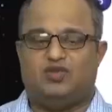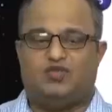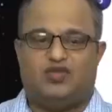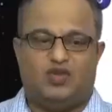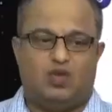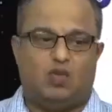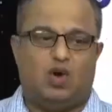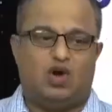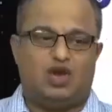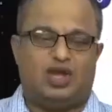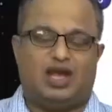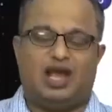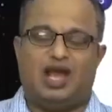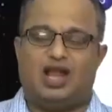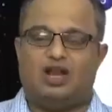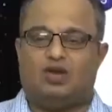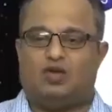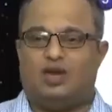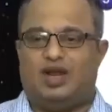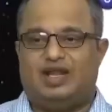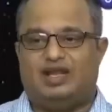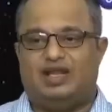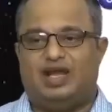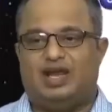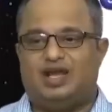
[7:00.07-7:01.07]
If you want to
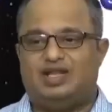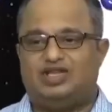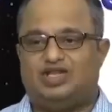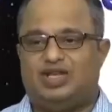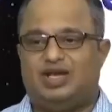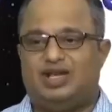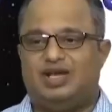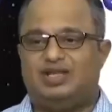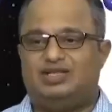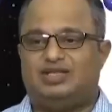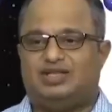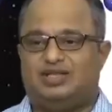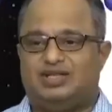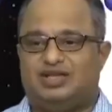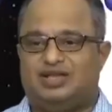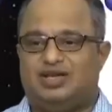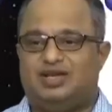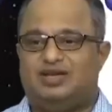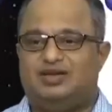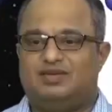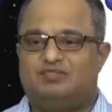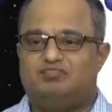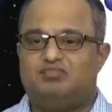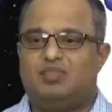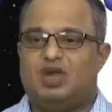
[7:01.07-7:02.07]
calculate the energy
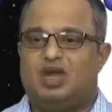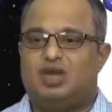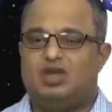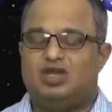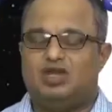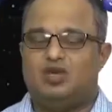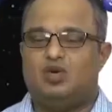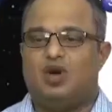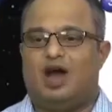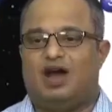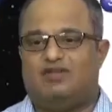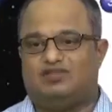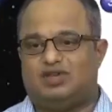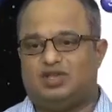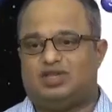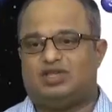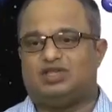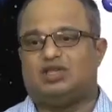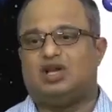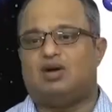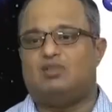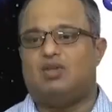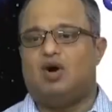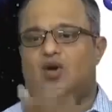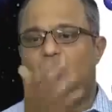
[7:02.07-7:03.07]
density, you have to
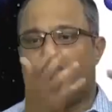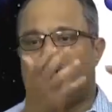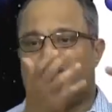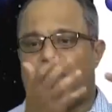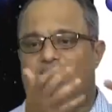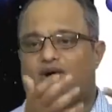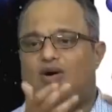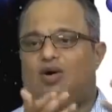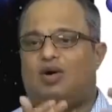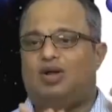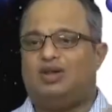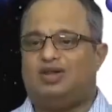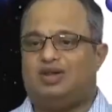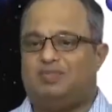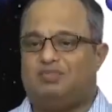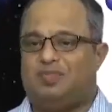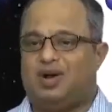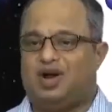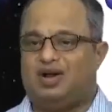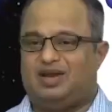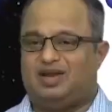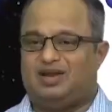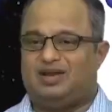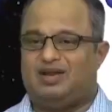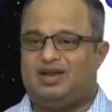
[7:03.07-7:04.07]
sum over all the
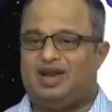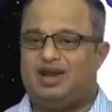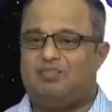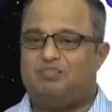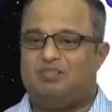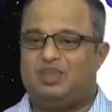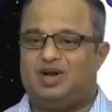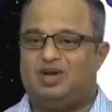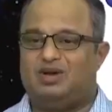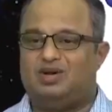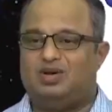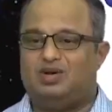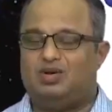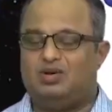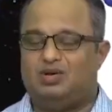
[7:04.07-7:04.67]
particle number,